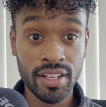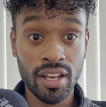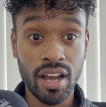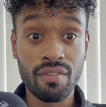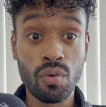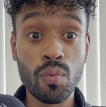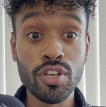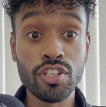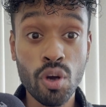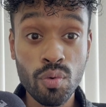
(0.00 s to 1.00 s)
of what we
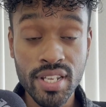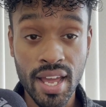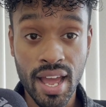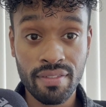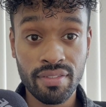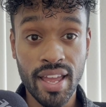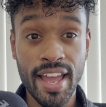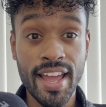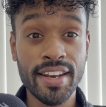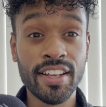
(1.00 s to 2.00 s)
don't have,
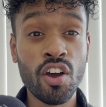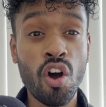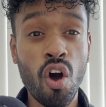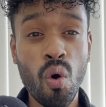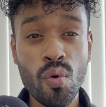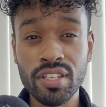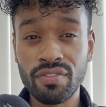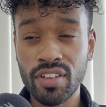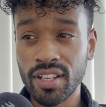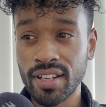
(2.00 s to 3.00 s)
and always
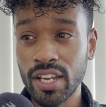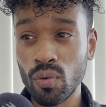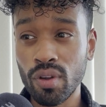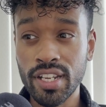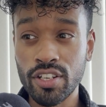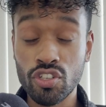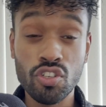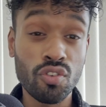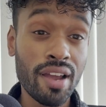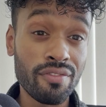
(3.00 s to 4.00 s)
feeling like we need to
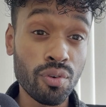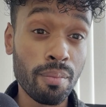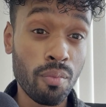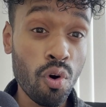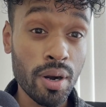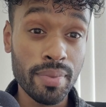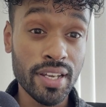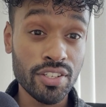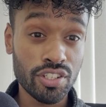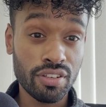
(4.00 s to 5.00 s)
strive for more
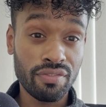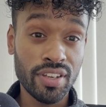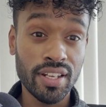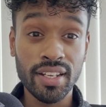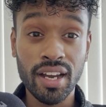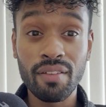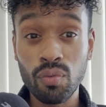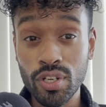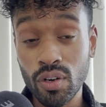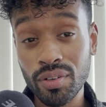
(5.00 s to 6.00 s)
because of the feeling of
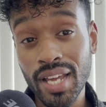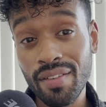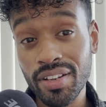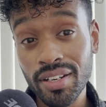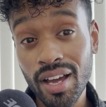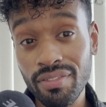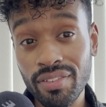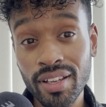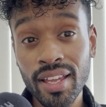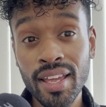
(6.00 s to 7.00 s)
we don't have enough.